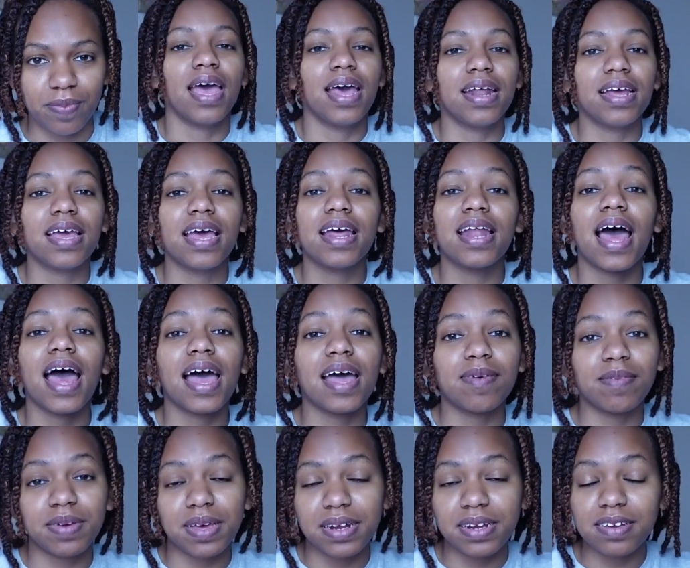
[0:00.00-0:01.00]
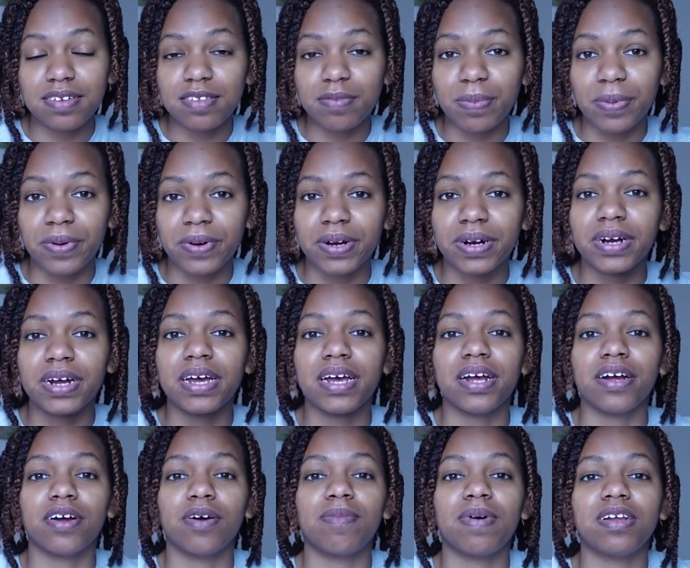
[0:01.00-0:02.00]
And again, I am Kid Explorer, and
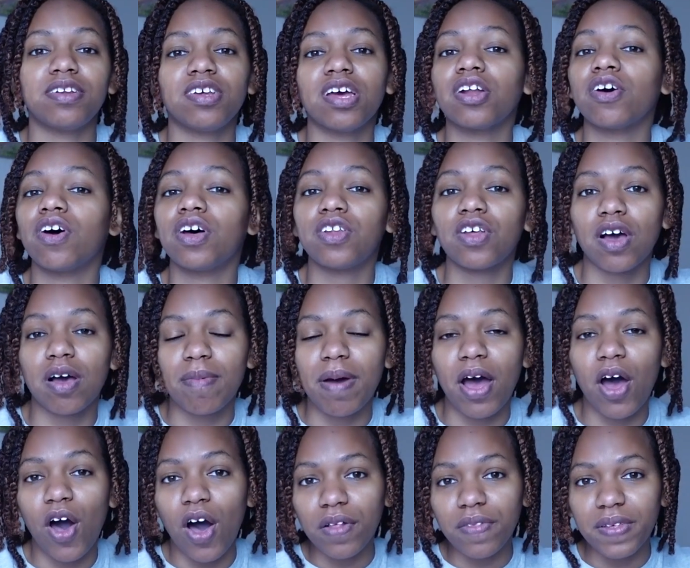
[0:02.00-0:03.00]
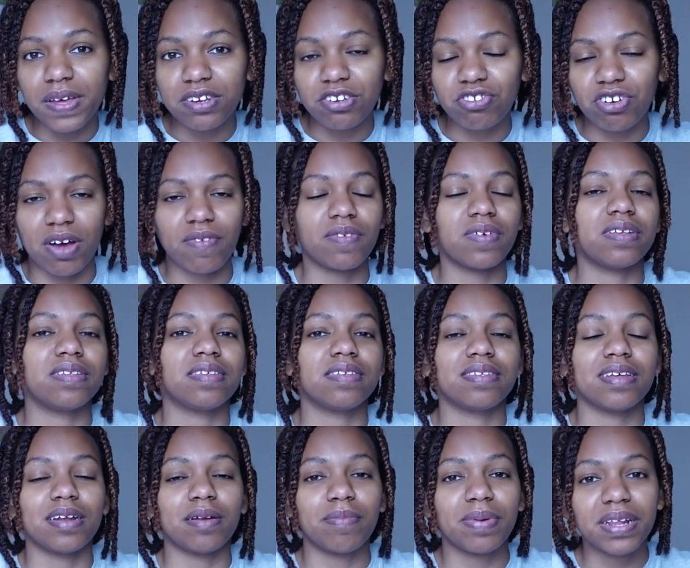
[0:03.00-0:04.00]
here on my channel, I talk about all things travel and
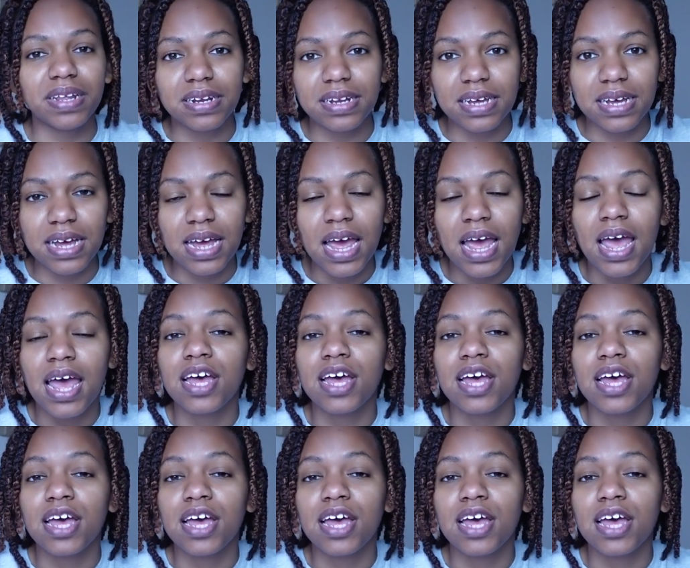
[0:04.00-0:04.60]
sustainability.